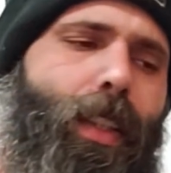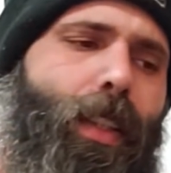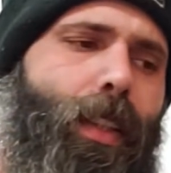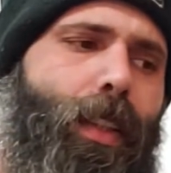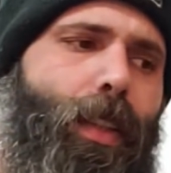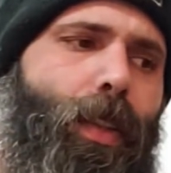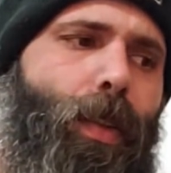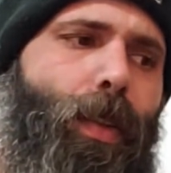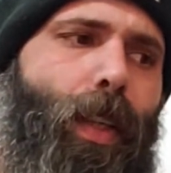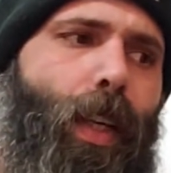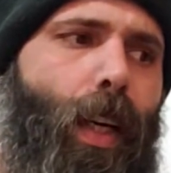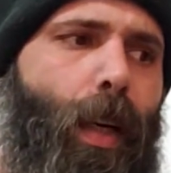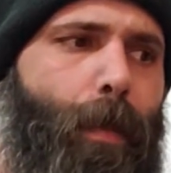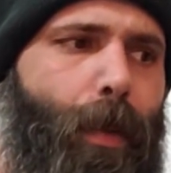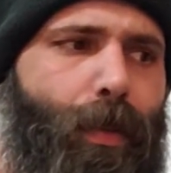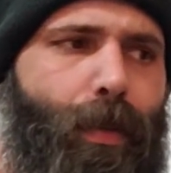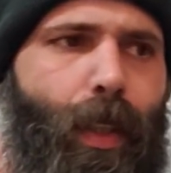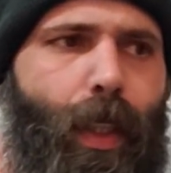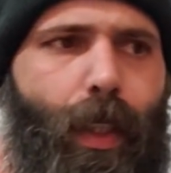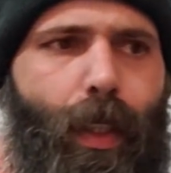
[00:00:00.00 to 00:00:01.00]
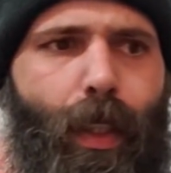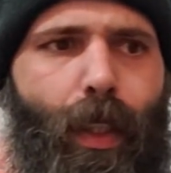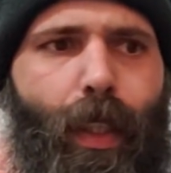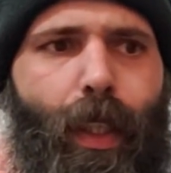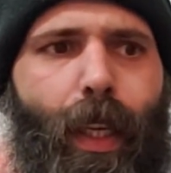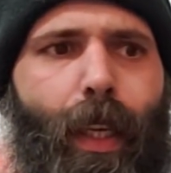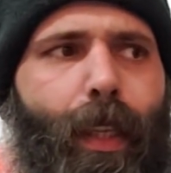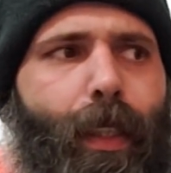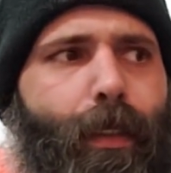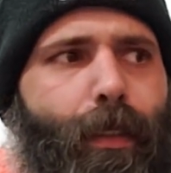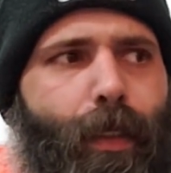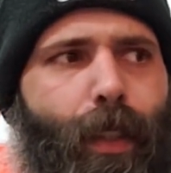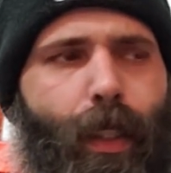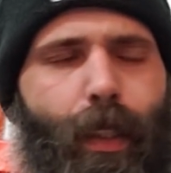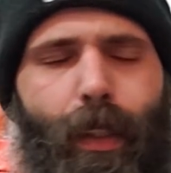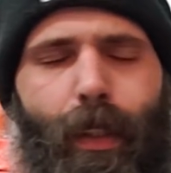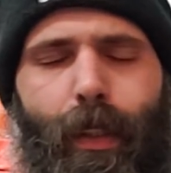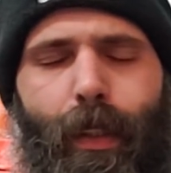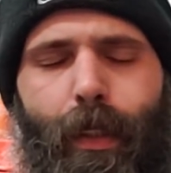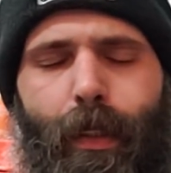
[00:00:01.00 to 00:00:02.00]
You go to Harbor Freight, you get it, and
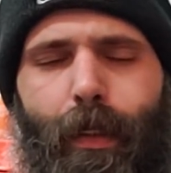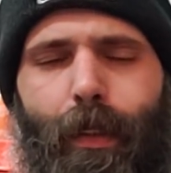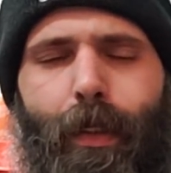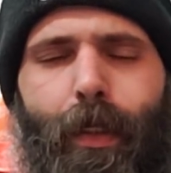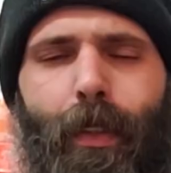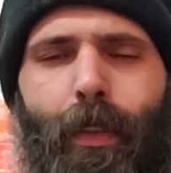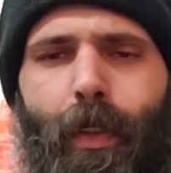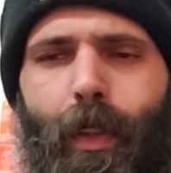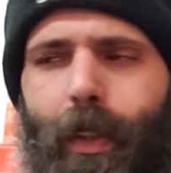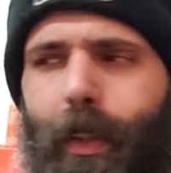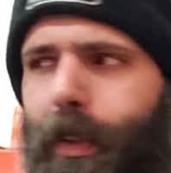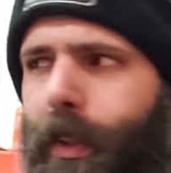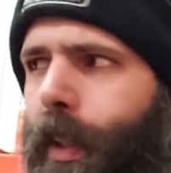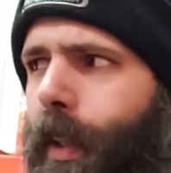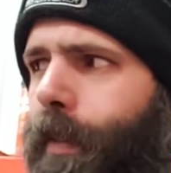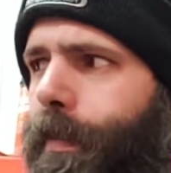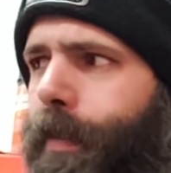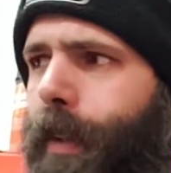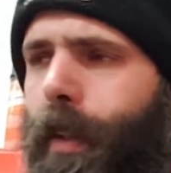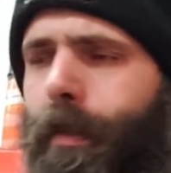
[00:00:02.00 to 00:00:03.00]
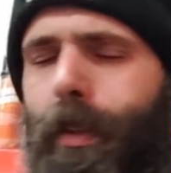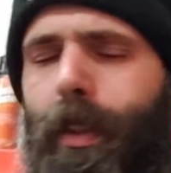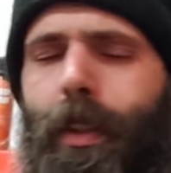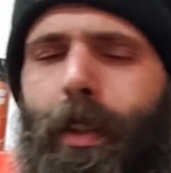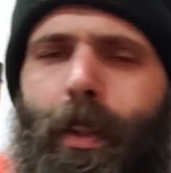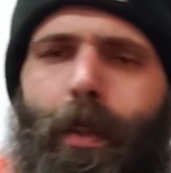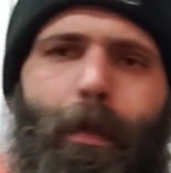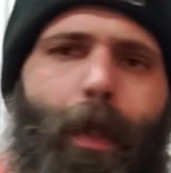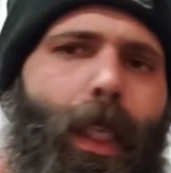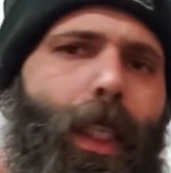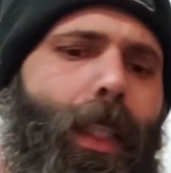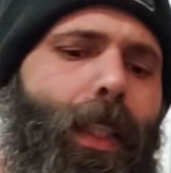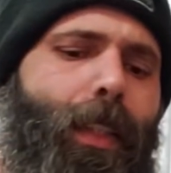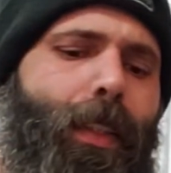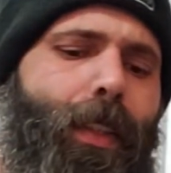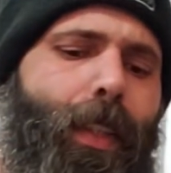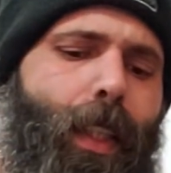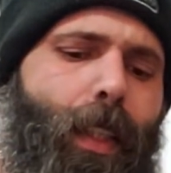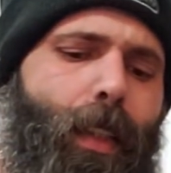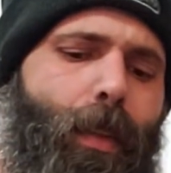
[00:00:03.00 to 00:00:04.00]
then it either sits on the shelf, give it to your buddy,
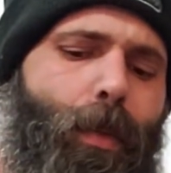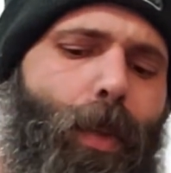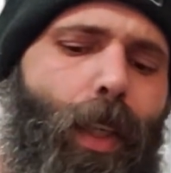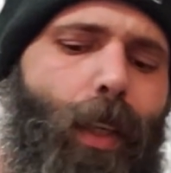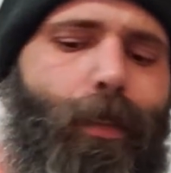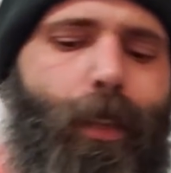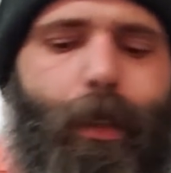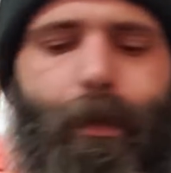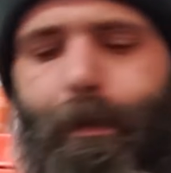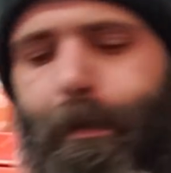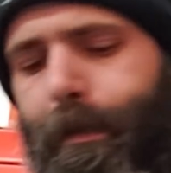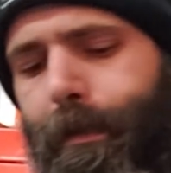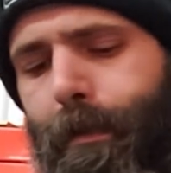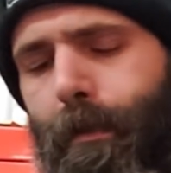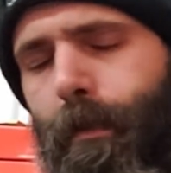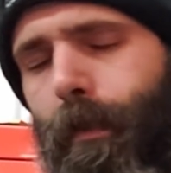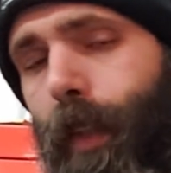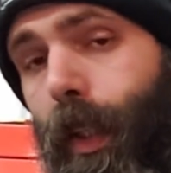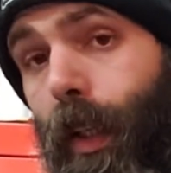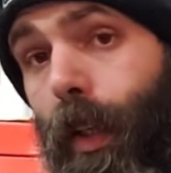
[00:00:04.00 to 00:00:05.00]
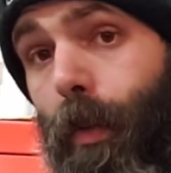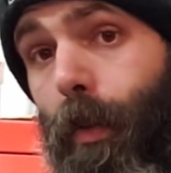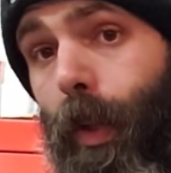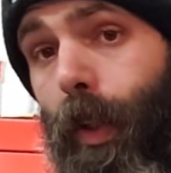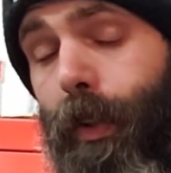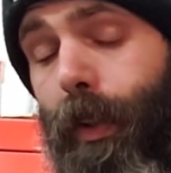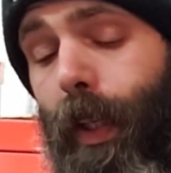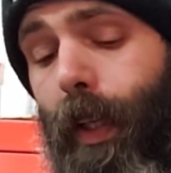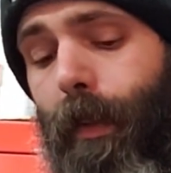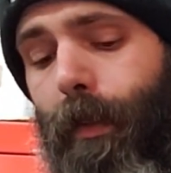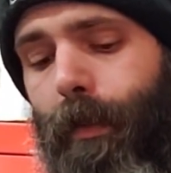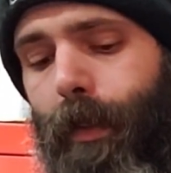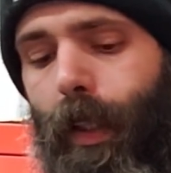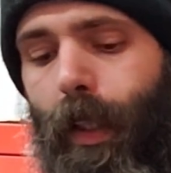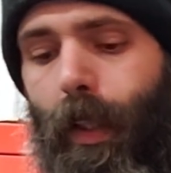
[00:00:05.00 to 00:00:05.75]
sell it, whatever. It works out.